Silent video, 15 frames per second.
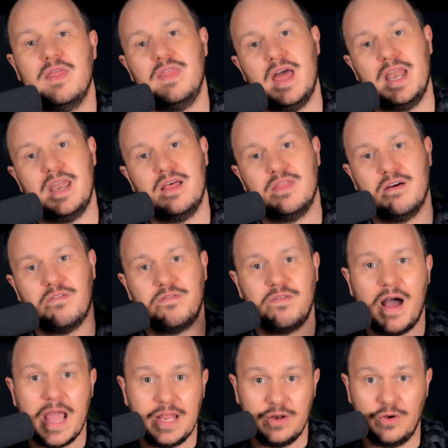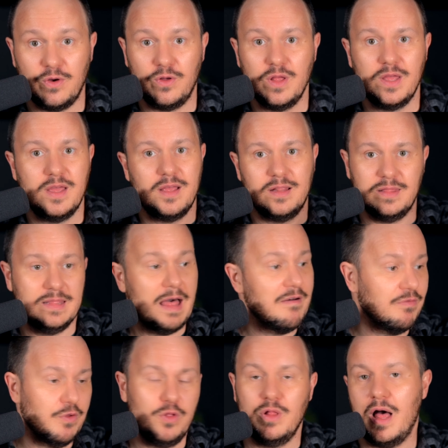then the final
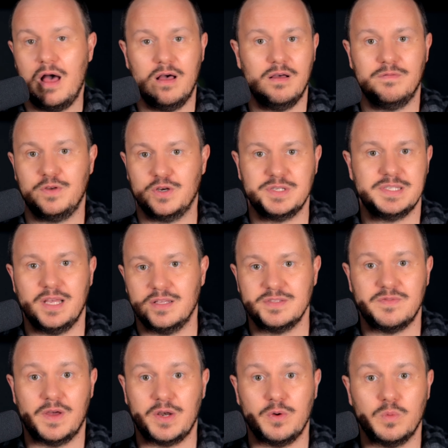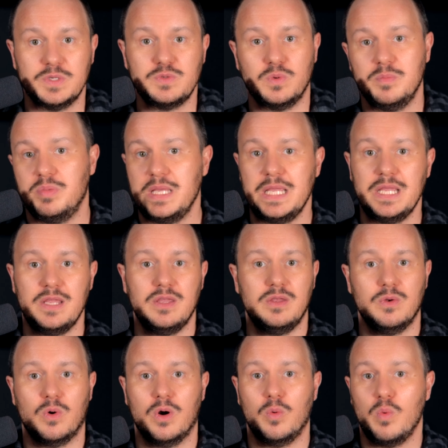level of your sales funnel, which would be
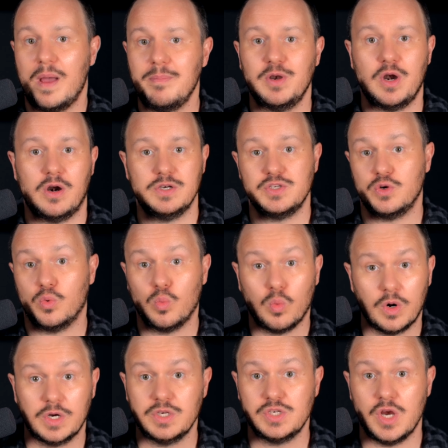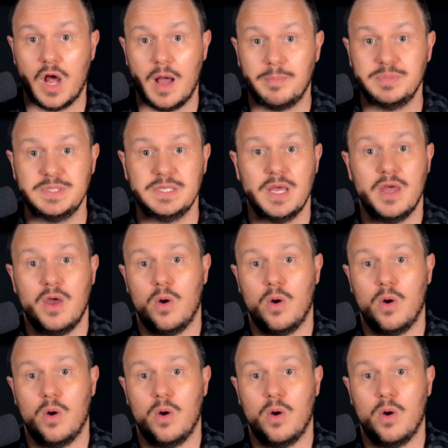your webinars, your workshops,